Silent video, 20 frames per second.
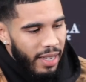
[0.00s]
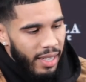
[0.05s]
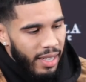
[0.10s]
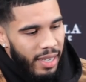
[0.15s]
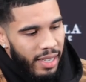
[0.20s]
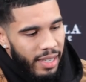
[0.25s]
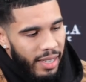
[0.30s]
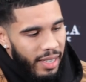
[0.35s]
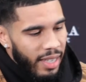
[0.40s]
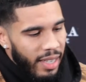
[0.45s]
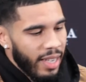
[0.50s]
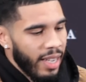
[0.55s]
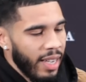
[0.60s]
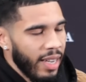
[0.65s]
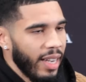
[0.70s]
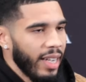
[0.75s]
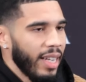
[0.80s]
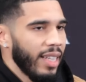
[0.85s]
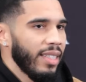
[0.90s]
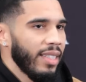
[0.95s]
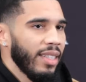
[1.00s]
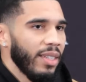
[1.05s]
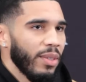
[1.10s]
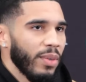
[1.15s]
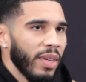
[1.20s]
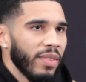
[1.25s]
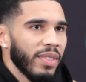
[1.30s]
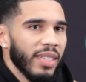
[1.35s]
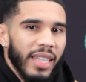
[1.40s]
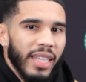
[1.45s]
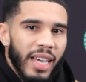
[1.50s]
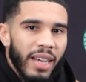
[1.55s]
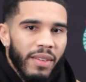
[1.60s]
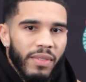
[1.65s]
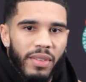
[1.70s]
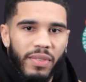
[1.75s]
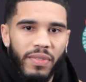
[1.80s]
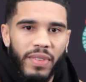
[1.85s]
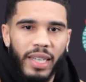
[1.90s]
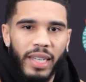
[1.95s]
And again, like I said, refs can have
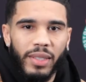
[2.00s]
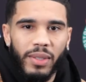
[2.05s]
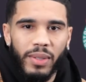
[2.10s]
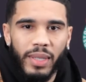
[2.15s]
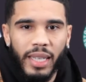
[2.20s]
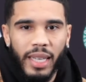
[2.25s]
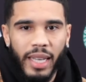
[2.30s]
an effect on the